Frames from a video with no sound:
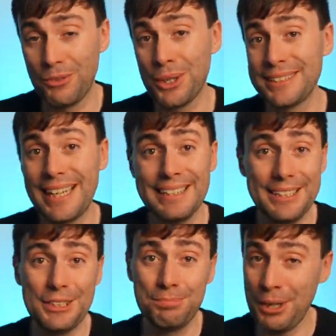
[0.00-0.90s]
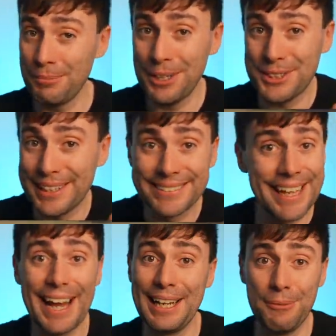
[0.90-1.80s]
I've got to say, this is pretty much
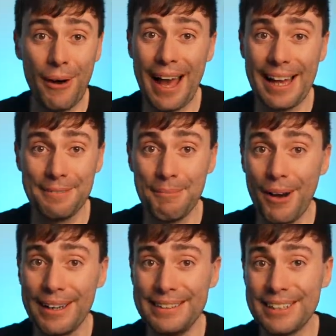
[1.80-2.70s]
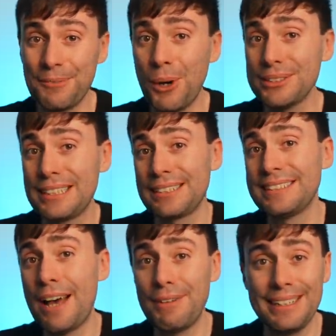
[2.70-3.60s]
exactly what I had in mind, and whilst it doesn't
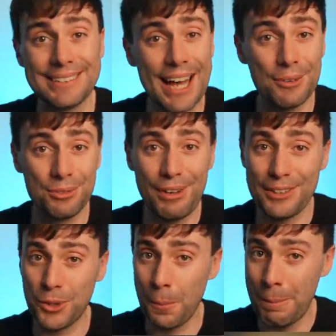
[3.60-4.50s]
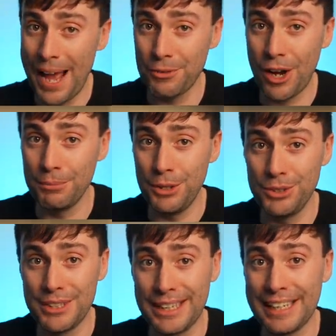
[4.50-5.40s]
have any sound effects or background
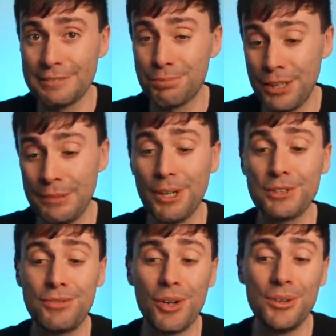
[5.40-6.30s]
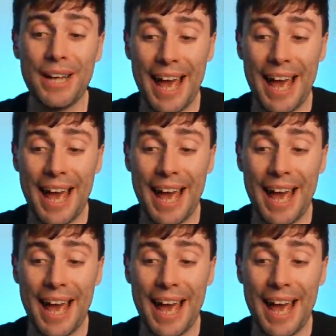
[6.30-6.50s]
music, it's pretty much followed